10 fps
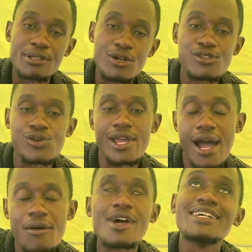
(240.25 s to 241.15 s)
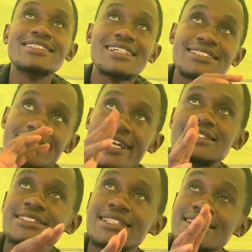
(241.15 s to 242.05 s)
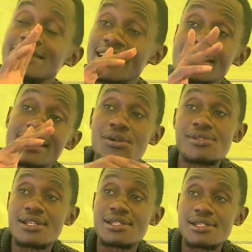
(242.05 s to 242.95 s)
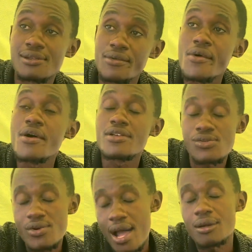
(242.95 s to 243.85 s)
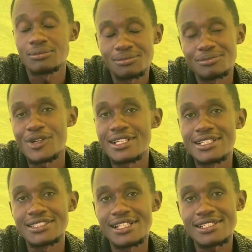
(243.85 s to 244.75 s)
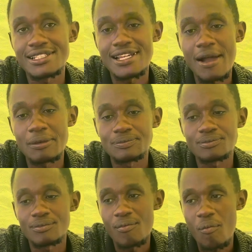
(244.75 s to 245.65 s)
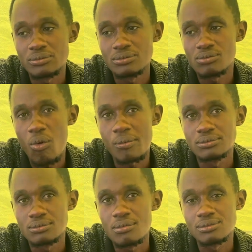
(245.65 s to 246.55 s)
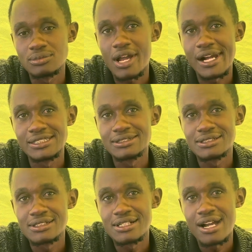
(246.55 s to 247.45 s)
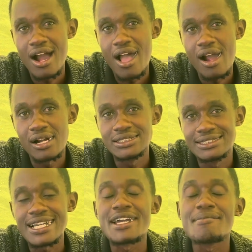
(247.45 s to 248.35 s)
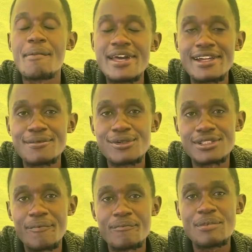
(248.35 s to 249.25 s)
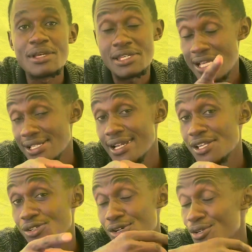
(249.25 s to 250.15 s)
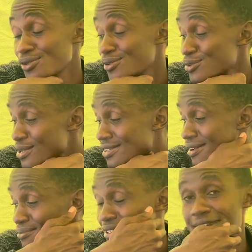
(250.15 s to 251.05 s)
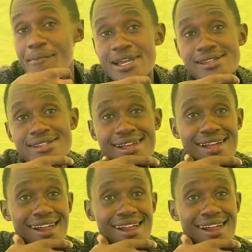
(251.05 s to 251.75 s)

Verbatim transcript: me also yeah we are in the tent it's raining outside mm -hmm. so yeah tent, yeah. it's raining outside have you said your channel yeah, Mabere Musa. Yesterday I saw you doing something amazing.